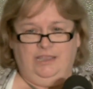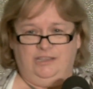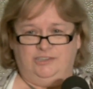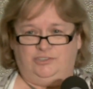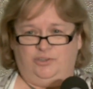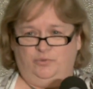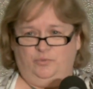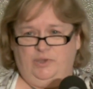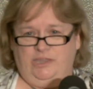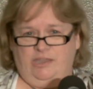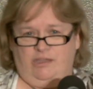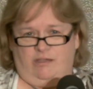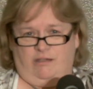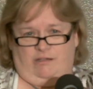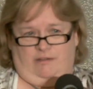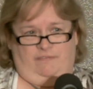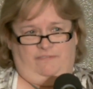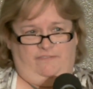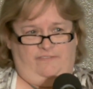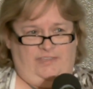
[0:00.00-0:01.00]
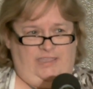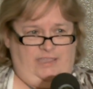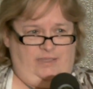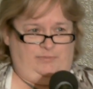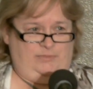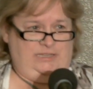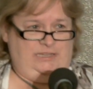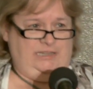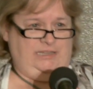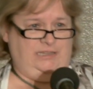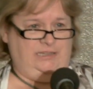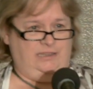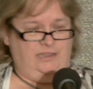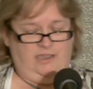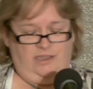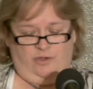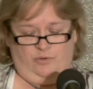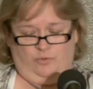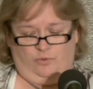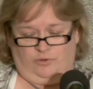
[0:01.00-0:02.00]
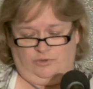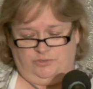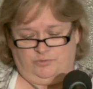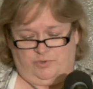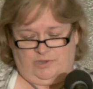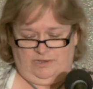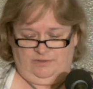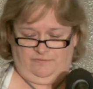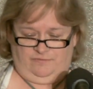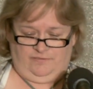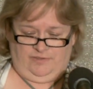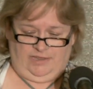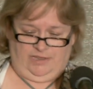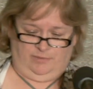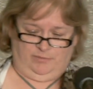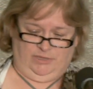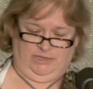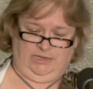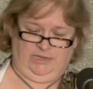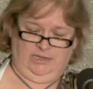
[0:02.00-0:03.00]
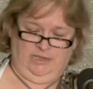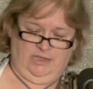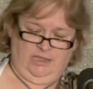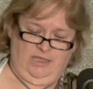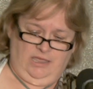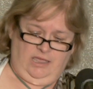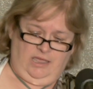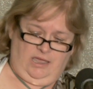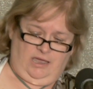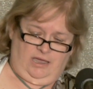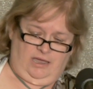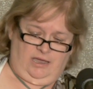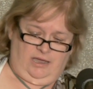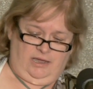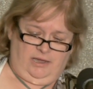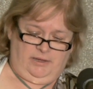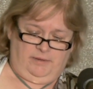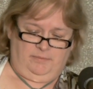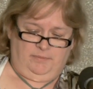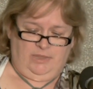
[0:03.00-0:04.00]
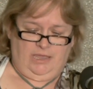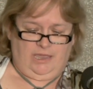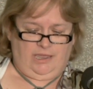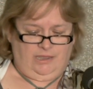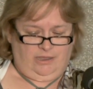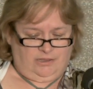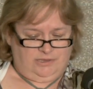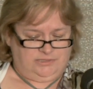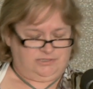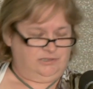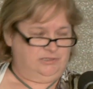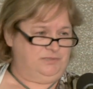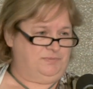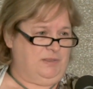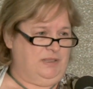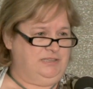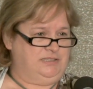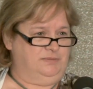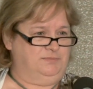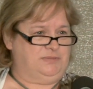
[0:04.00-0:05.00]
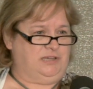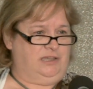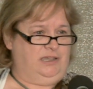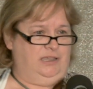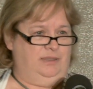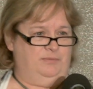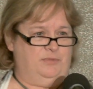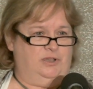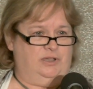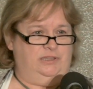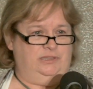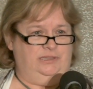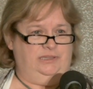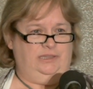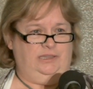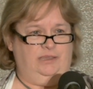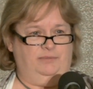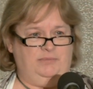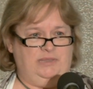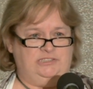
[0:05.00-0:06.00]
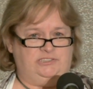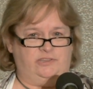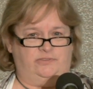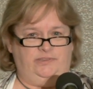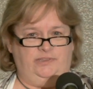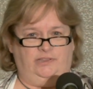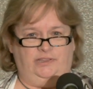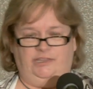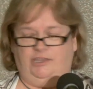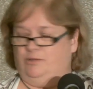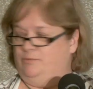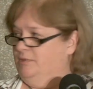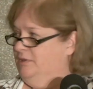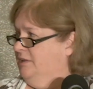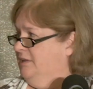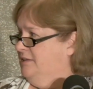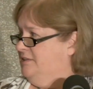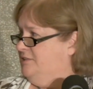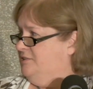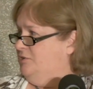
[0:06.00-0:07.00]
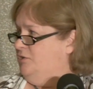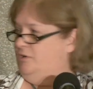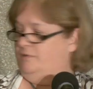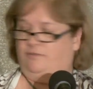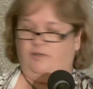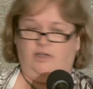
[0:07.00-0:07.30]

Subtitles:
So we are a family, a worldwide family. I also spent some time on the Mesothelioma listserv,